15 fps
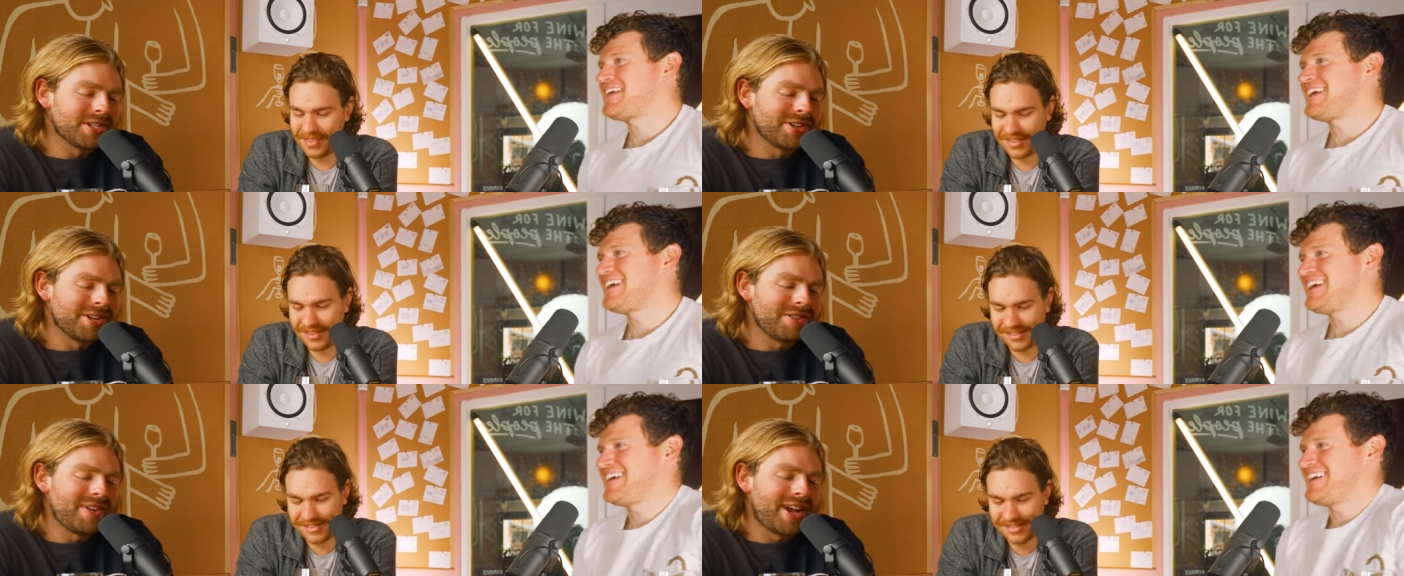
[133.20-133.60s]

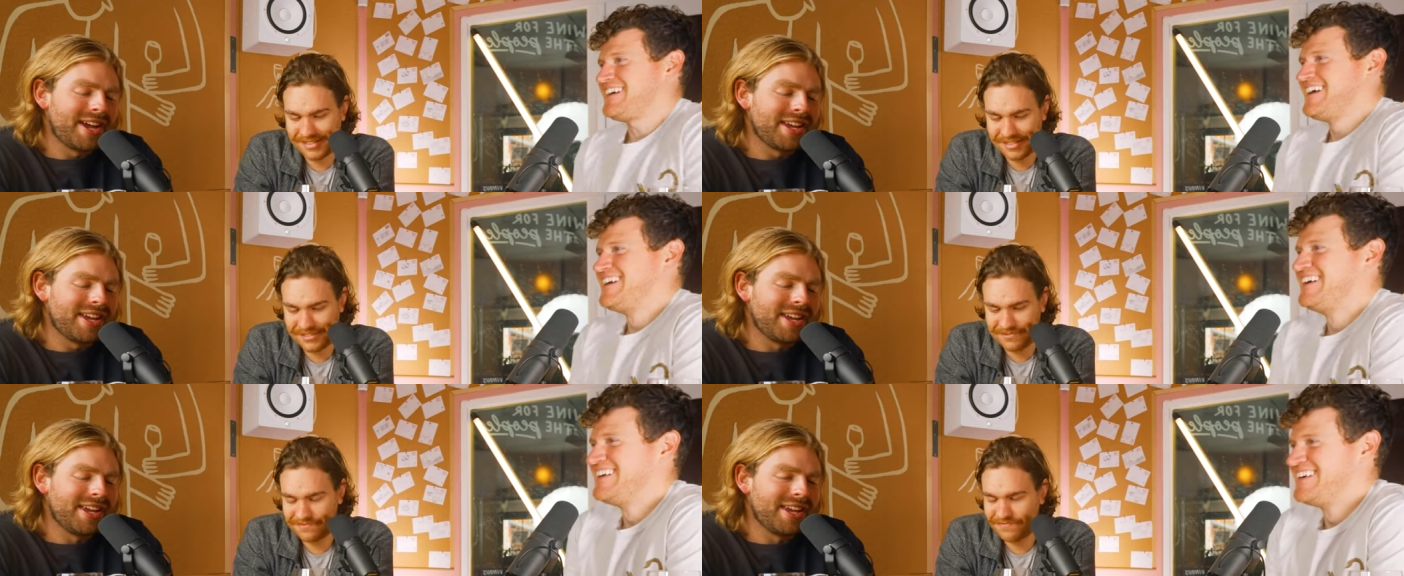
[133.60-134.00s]
Speaker 1: talking about
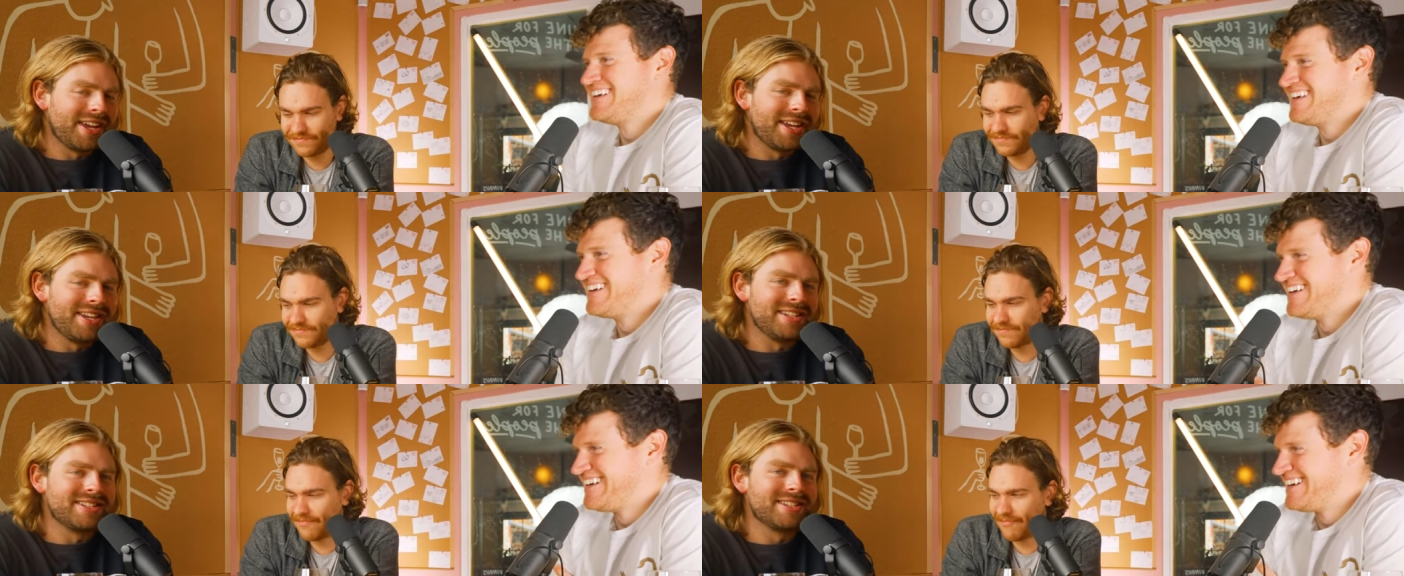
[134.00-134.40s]
here
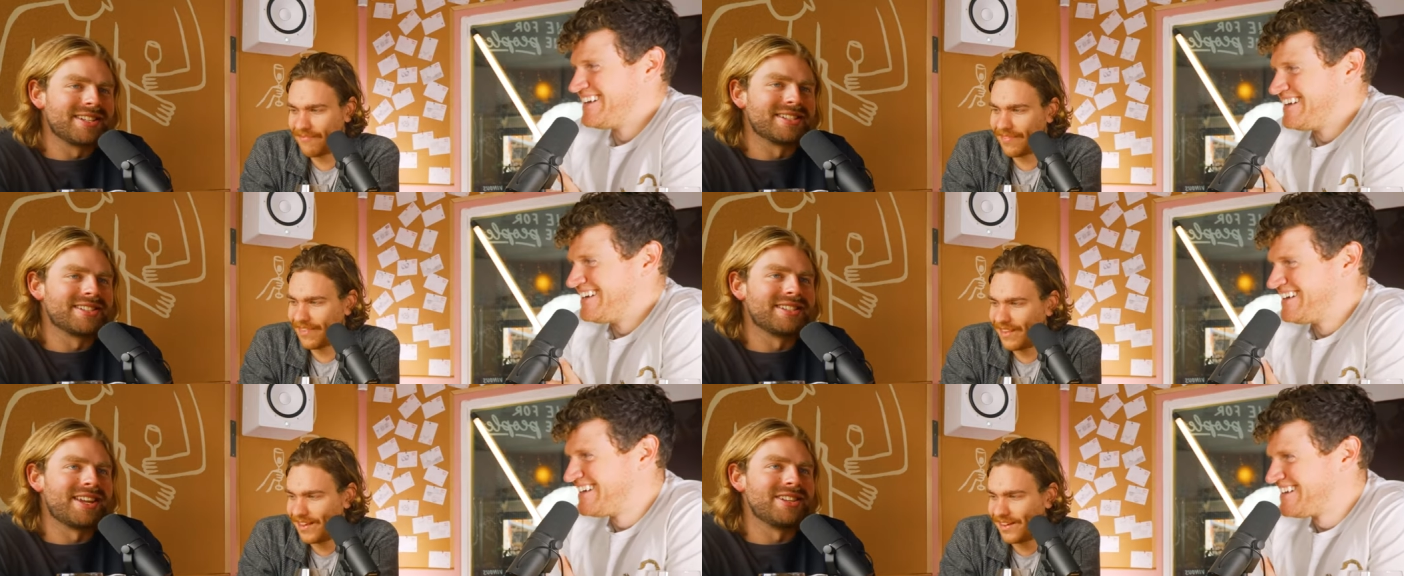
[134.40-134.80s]
is
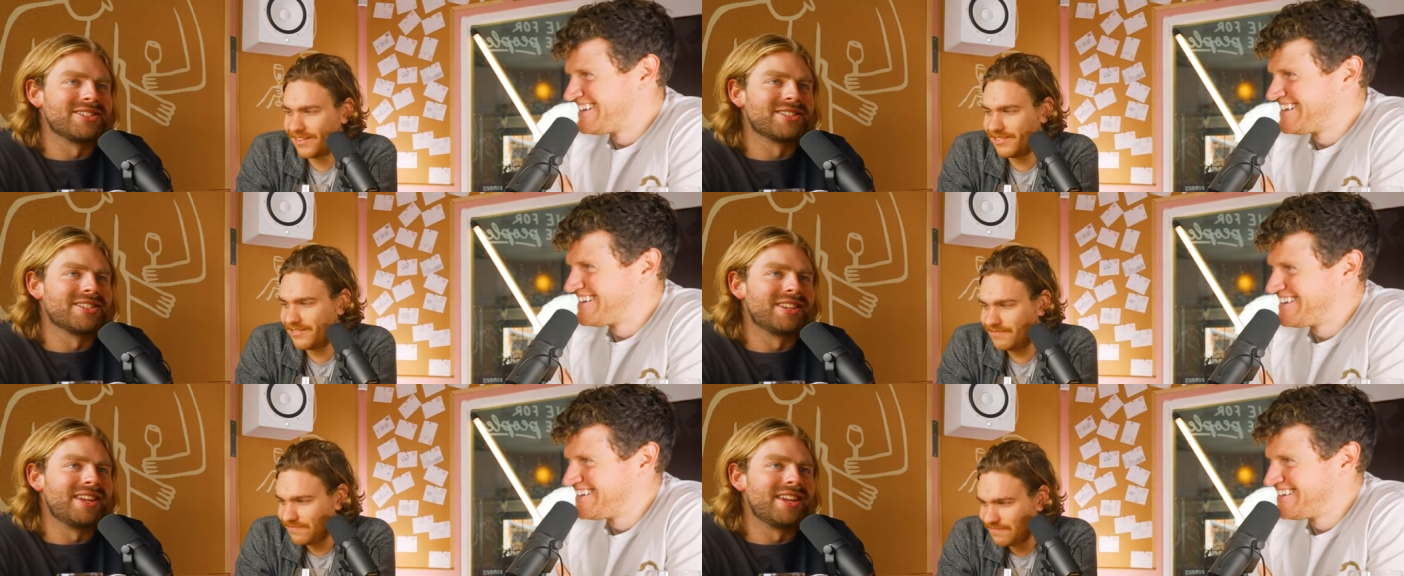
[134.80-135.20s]

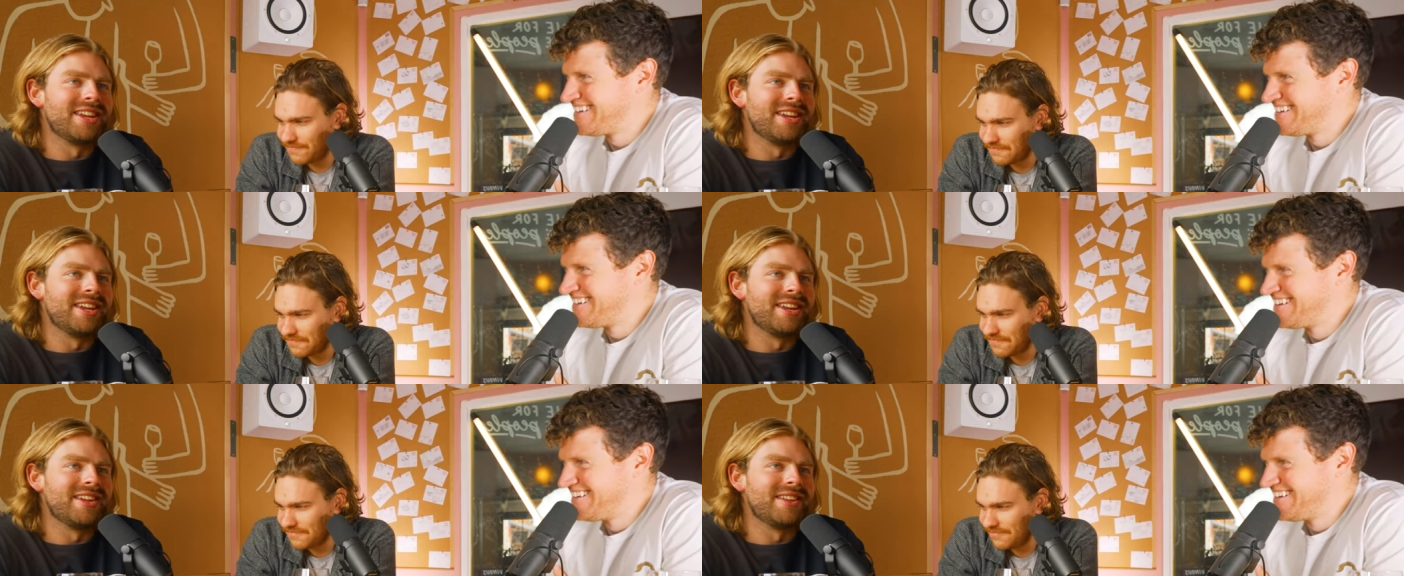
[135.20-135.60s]

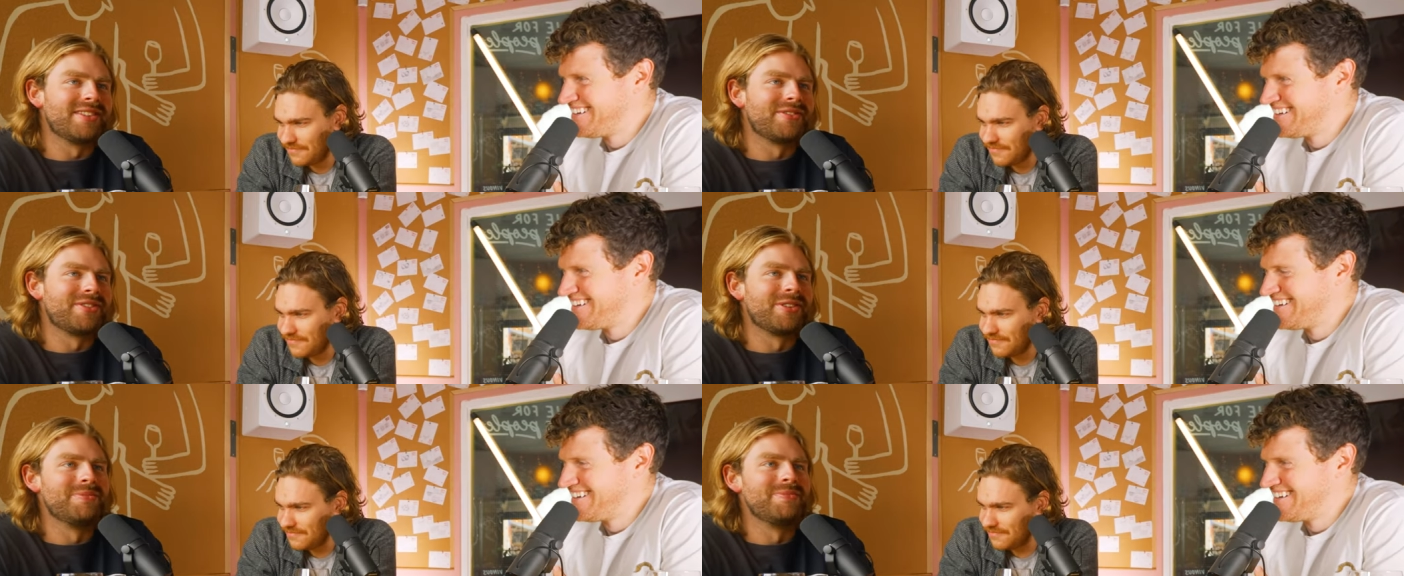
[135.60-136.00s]
essentially,
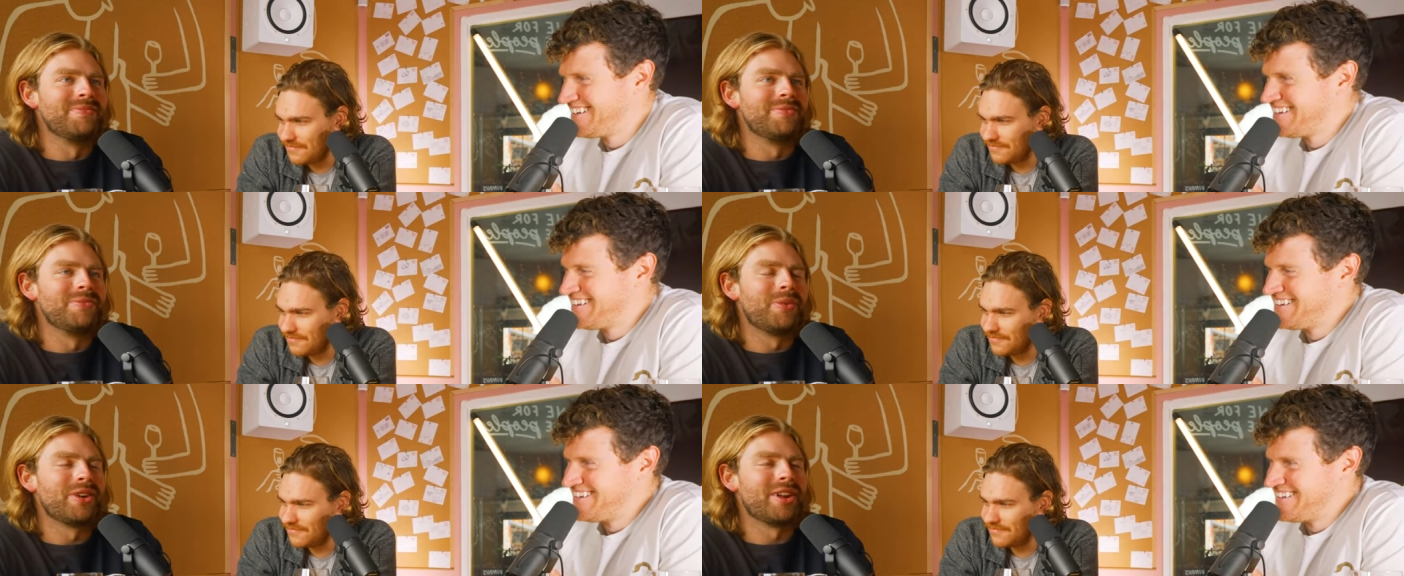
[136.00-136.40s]

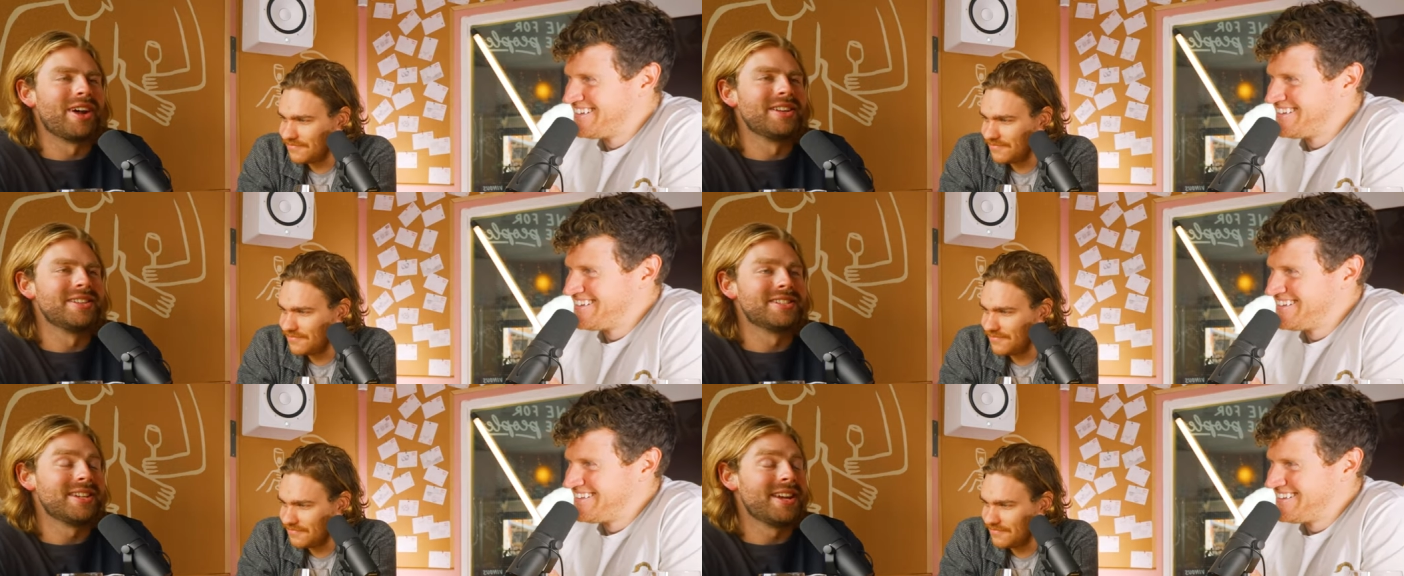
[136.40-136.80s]
from what I
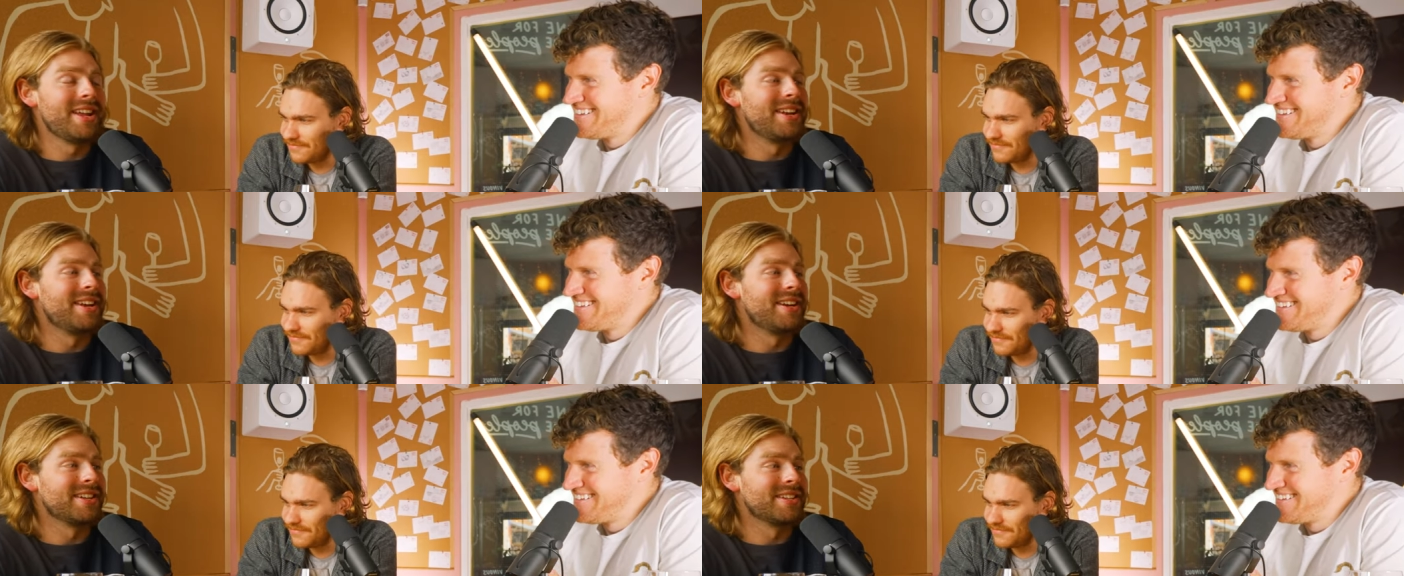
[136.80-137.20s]

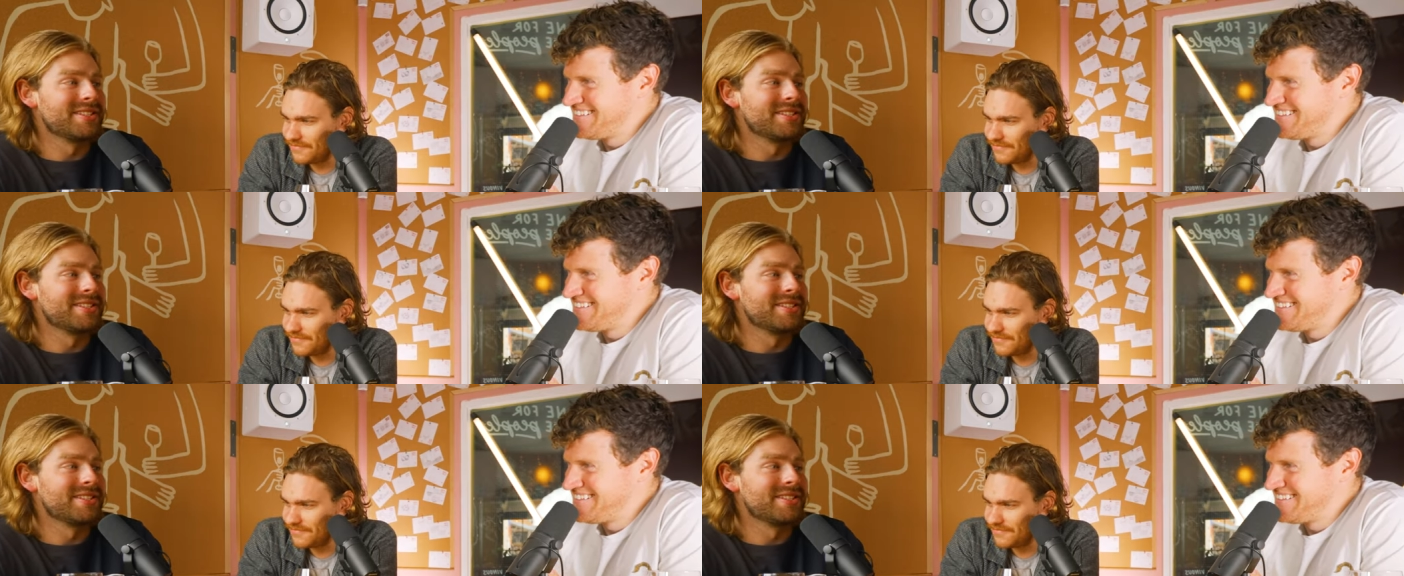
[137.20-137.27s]
understand, an